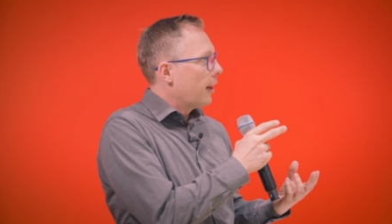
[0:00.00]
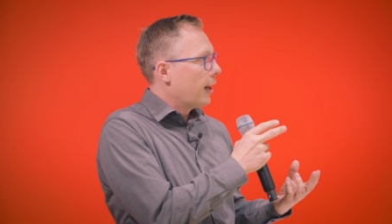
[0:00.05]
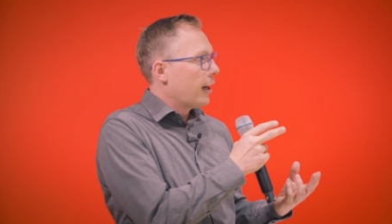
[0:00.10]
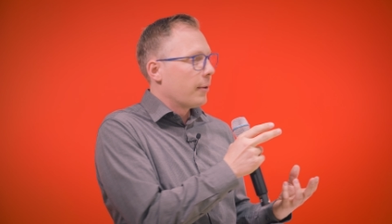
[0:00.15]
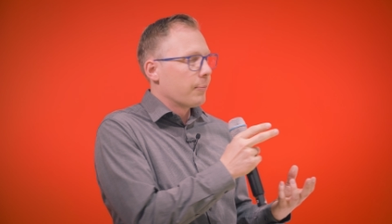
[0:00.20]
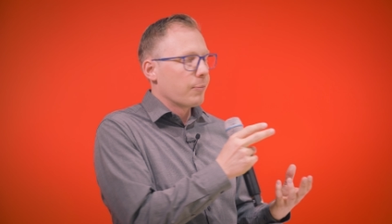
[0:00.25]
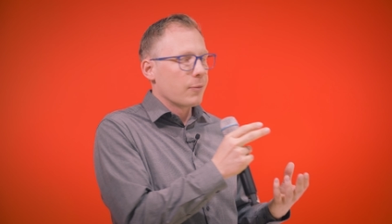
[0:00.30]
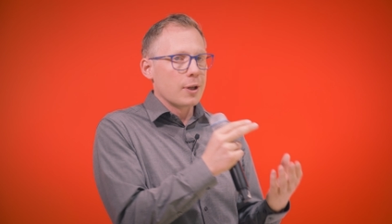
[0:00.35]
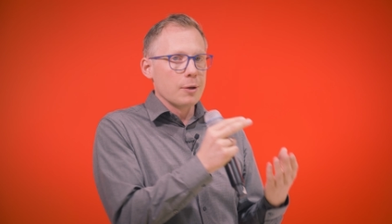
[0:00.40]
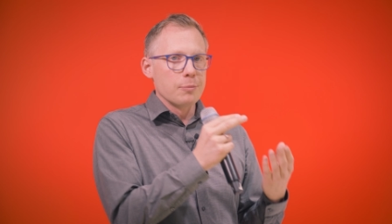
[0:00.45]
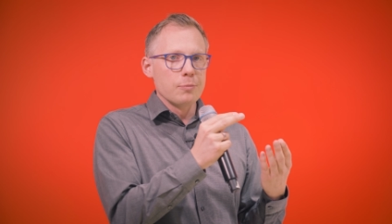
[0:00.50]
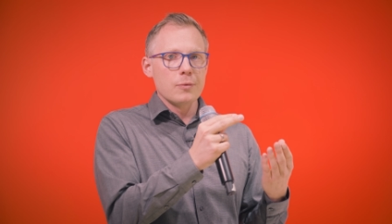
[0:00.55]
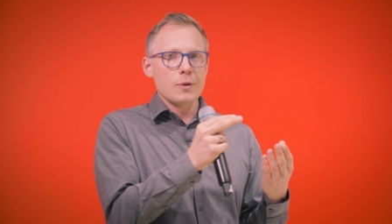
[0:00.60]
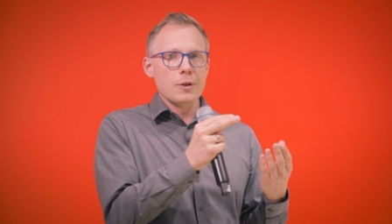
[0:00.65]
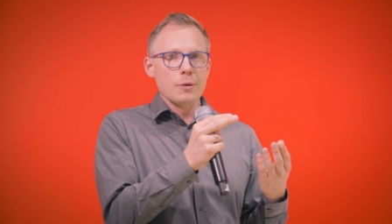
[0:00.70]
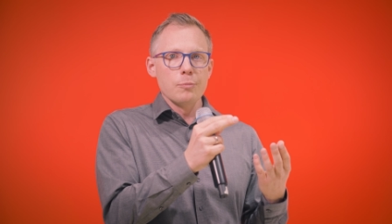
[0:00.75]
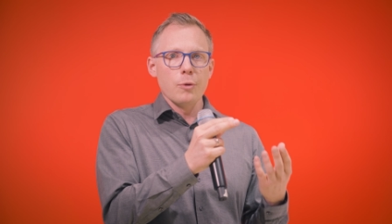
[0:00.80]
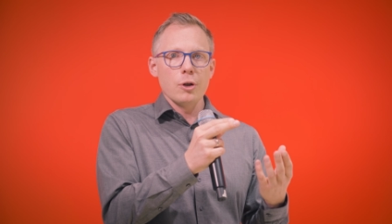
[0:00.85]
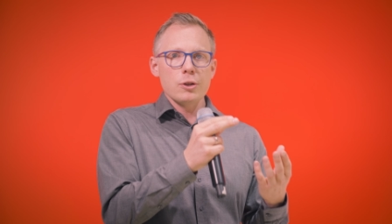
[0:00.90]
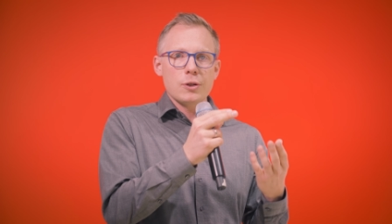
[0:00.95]
um, the,
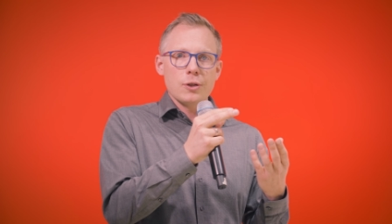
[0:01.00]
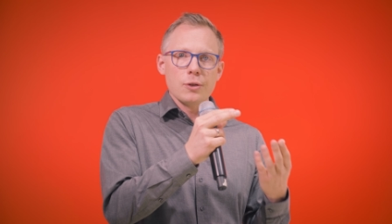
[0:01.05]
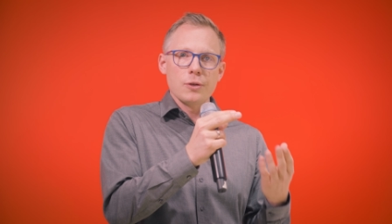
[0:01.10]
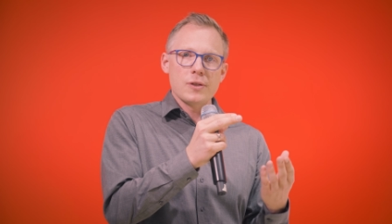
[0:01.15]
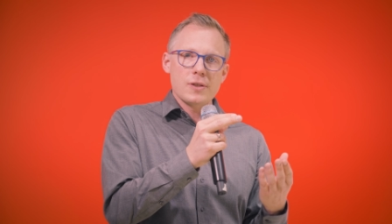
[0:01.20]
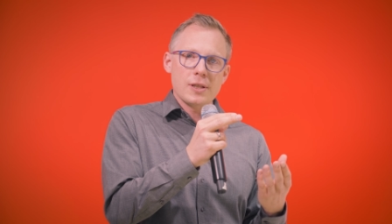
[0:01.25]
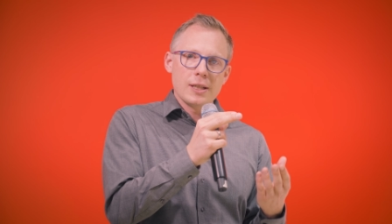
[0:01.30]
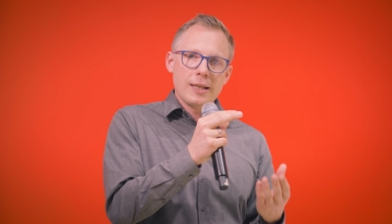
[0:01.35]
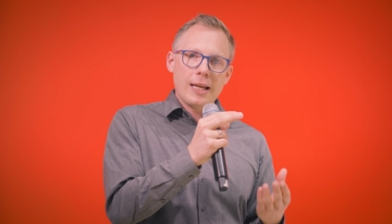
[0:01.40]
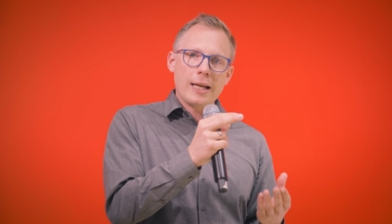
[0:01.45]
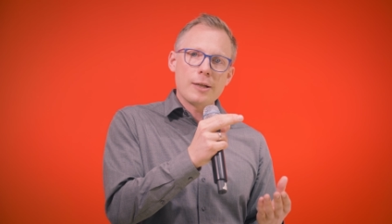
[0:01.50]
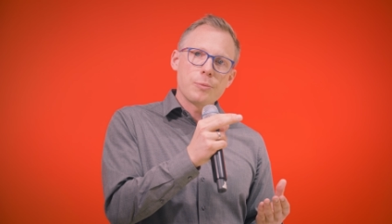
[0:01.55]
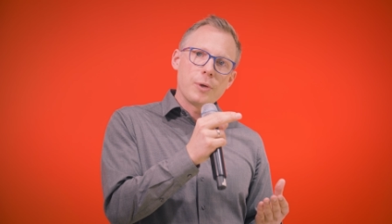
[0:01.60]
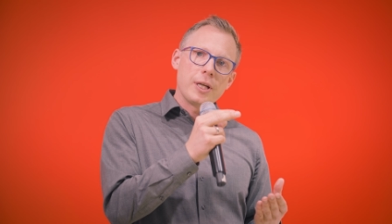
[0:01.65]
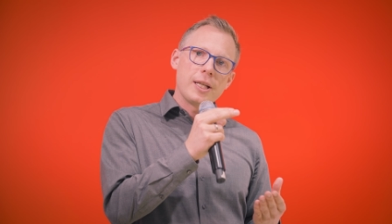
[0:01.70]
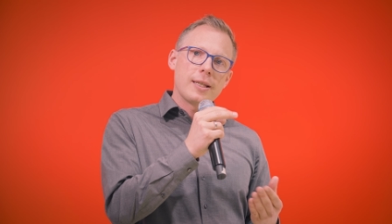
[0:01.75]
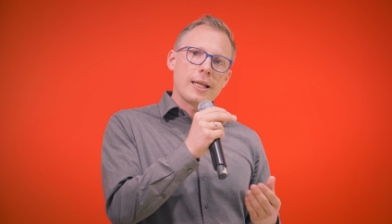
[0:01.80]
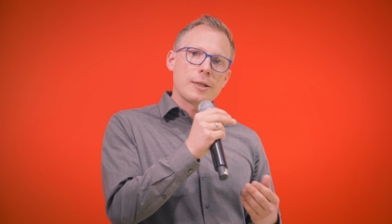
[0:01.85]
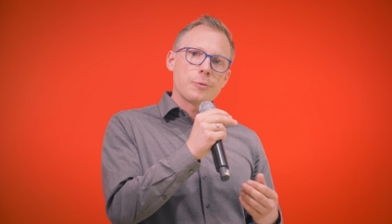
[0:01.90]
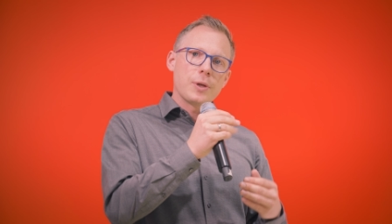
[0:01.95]
the modules in that
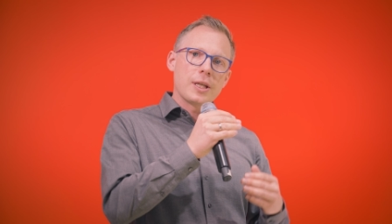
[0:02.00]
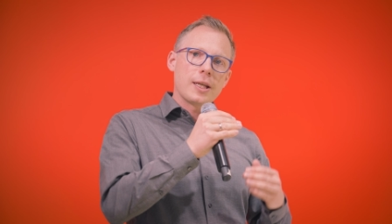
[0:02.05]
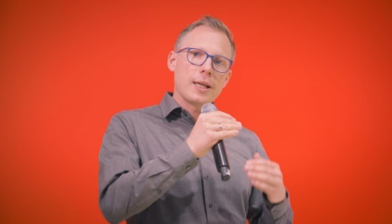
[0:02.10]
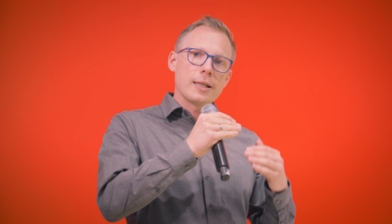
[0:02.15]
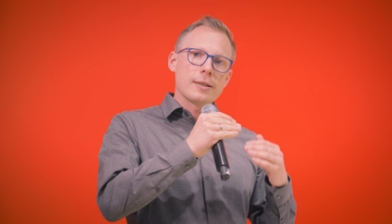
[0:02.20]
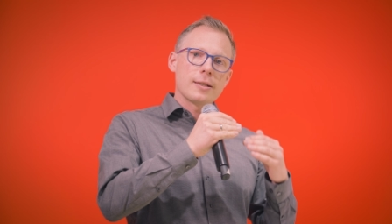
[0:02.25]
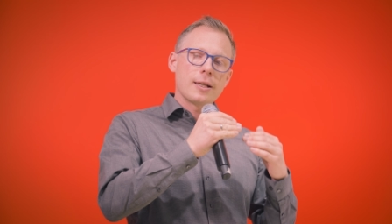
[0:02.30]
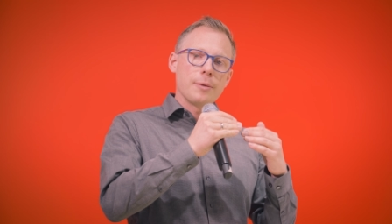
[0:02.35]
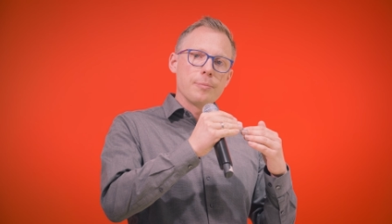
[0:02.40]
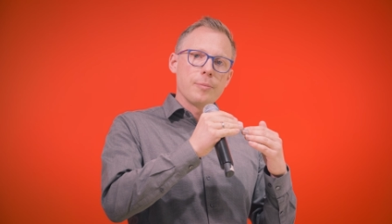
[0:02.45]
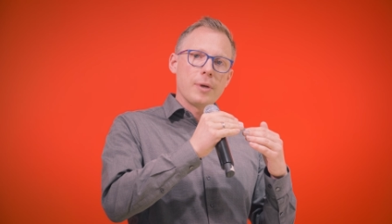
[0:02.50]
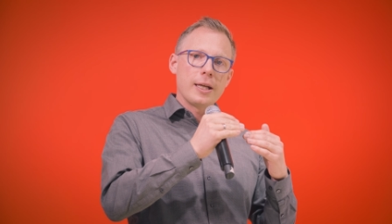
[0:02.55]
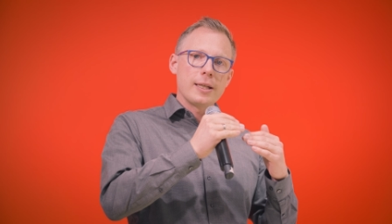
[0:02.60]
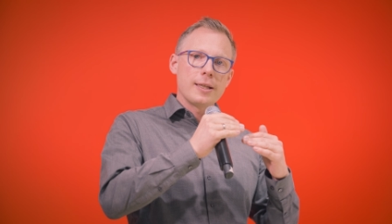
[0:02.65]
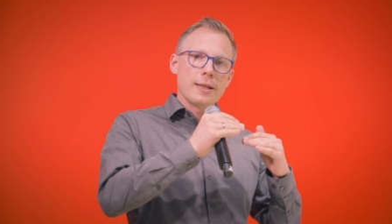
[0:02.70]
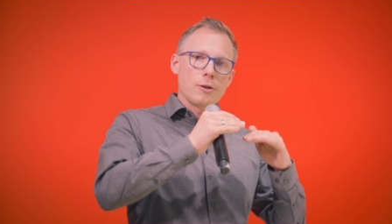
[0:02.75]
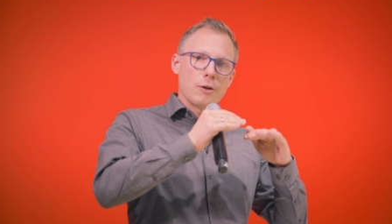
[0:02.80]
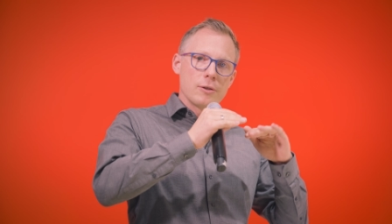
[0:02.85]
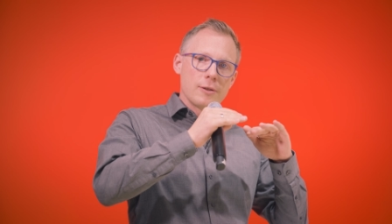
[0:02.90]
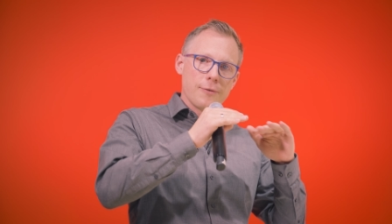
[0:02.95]
way that we can combine
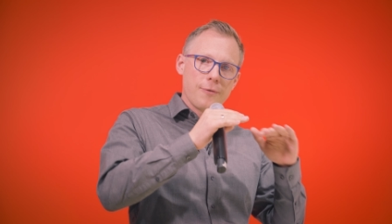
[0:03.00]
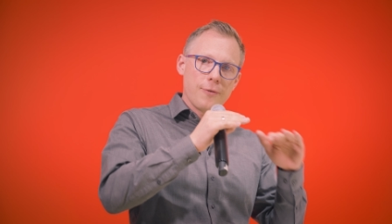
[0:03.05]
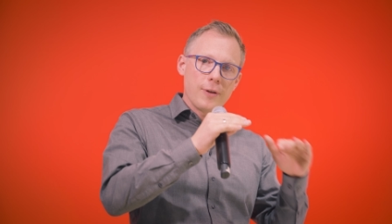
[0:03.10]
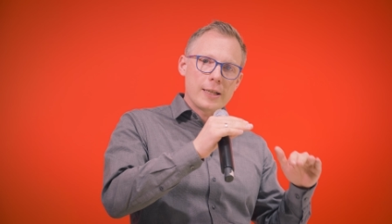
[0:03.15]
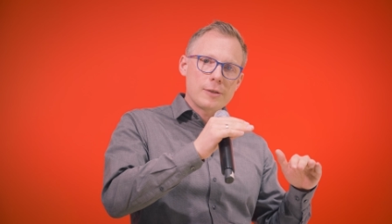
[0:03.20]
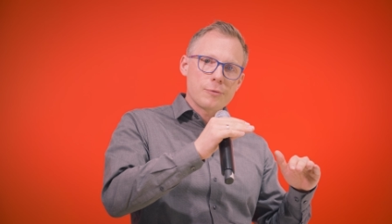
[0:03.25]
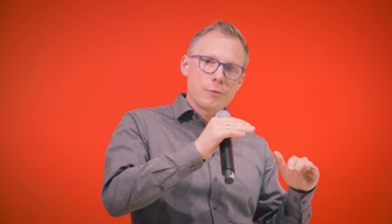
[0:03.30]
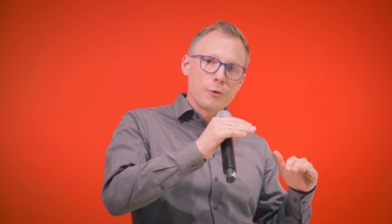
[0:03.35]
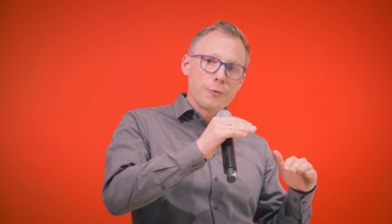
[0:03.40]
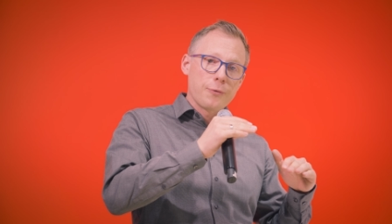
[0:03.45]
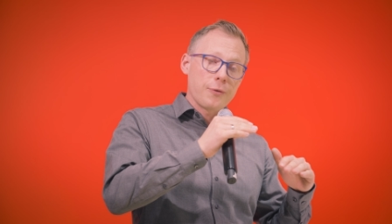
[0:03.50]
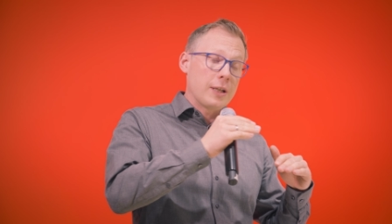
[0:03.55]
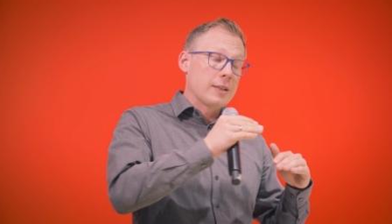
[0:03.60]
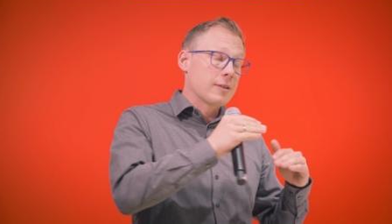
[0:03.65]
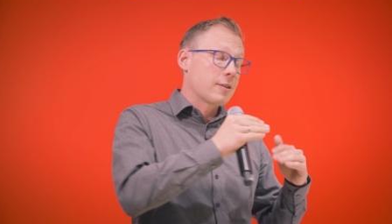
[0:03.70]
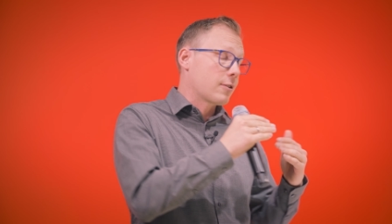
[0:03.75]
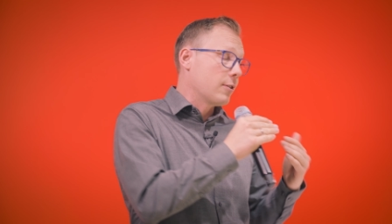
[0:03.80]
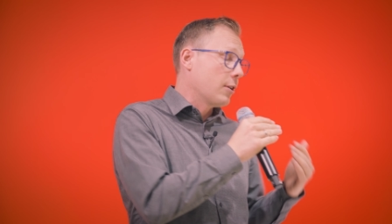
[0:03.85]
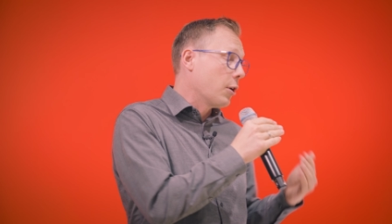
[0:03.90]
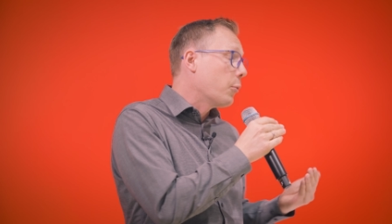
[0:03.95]
it on the flat roof in
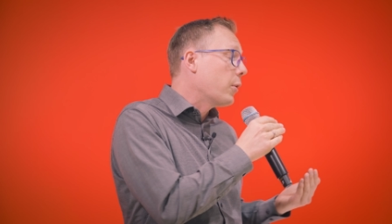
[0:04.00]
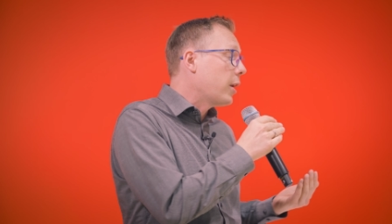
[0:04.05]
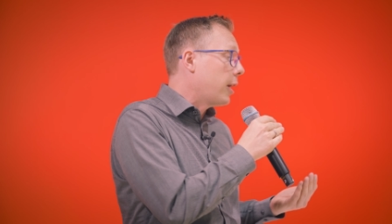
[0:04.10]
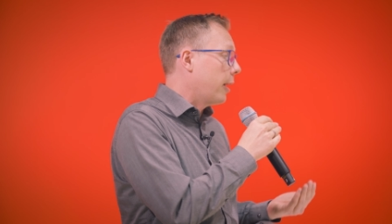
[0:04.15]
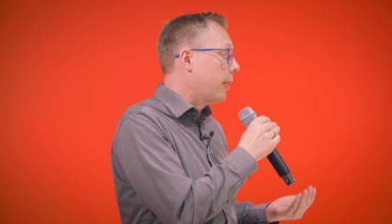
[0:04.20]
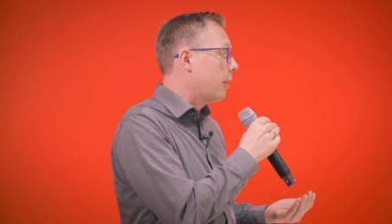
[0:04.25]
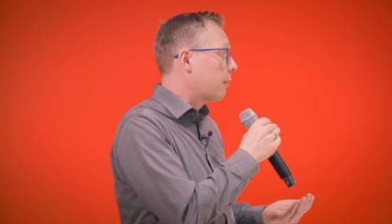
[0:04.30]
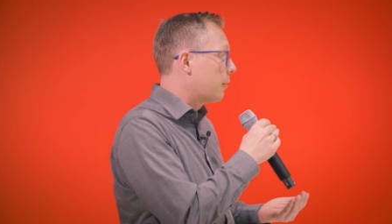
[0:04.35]
snowy